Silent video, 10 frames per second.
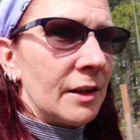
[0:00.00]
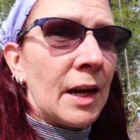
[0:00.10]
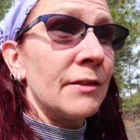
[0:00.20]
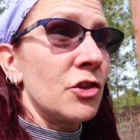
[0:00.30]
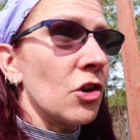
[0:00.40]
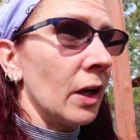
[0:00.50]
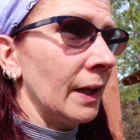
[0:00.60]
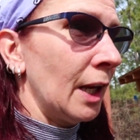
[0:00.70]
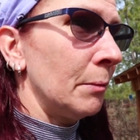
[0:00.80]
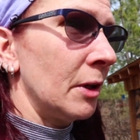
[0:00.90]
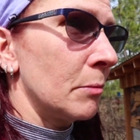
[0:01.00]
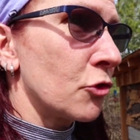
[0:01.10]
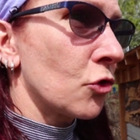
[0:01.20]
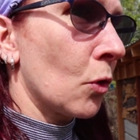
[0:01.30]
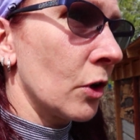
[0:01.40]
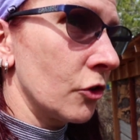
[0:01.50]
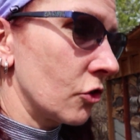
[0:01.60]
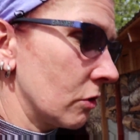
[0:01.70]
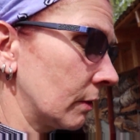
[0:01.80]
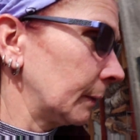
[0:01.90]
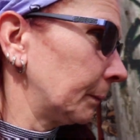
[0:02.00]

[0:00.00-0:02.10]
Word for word: David John named him George,